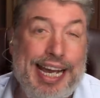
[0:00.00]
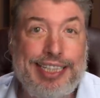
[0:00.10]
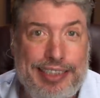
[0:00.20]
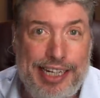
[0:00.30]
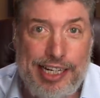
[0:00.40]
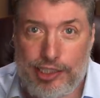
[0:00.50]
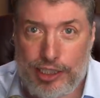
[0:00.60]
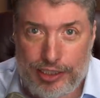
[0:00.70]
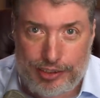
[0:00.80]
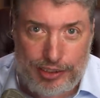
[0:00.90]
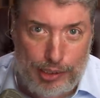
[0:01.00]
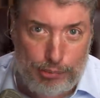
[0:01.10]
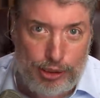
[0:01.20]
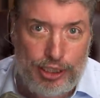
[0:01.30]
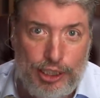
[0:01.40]
18 is an
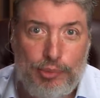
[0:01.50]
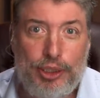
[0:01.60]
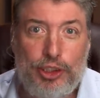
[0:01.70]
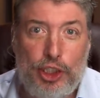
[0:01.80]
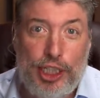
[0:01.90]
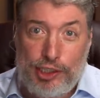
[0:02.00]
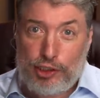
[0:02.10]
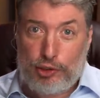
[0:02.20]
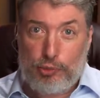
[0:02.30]
example when Jesus,